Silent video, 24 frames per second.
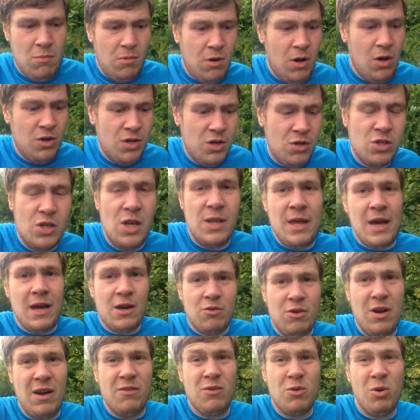aren't usually that
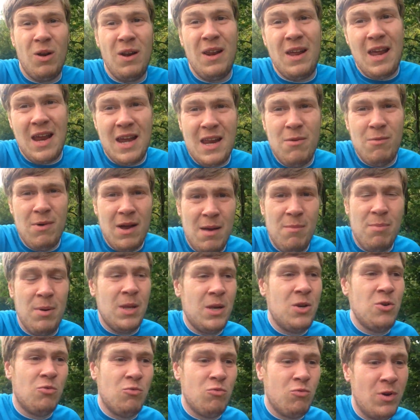great of quality anyway, but
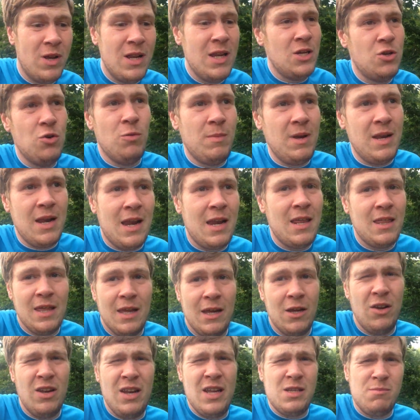they don't really don't mean
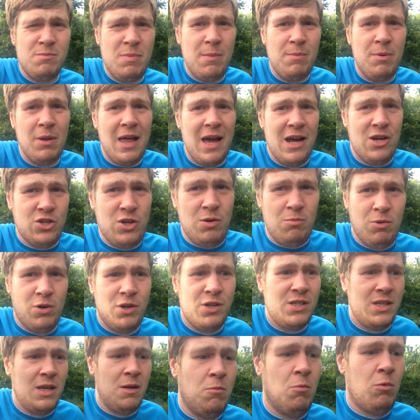anything unless people actually
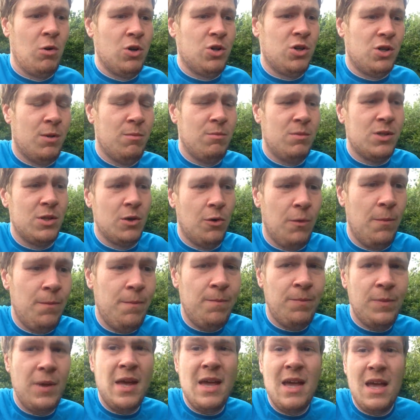want to and watch them. So
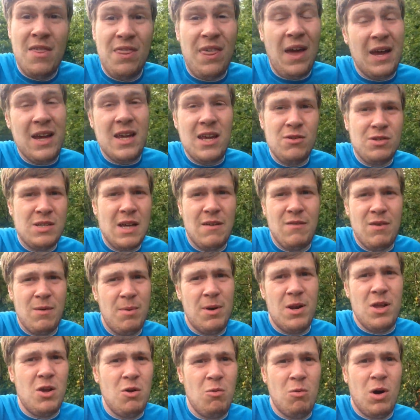thank you to
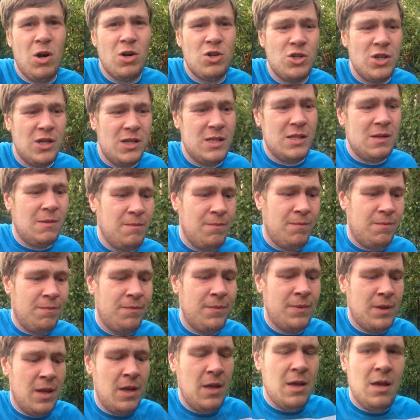everybody who watches.
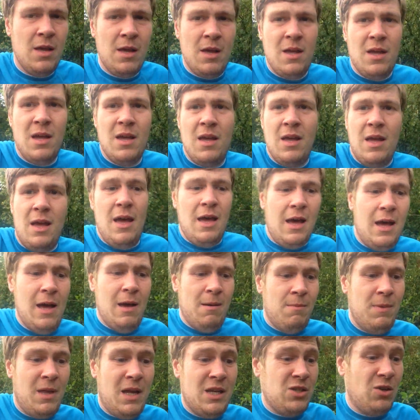
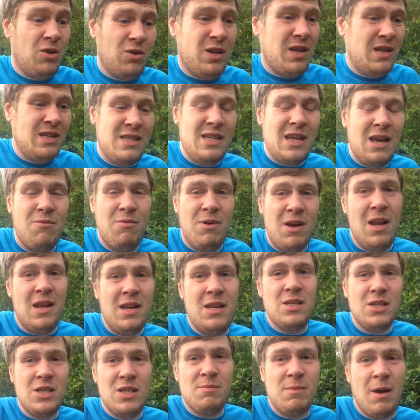Um, that's all I can say
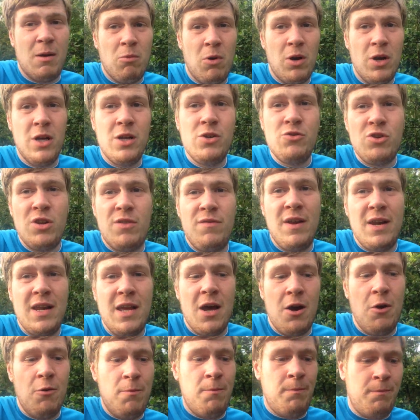really. This is my 100th
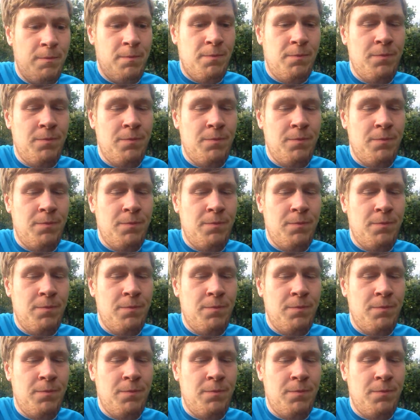video.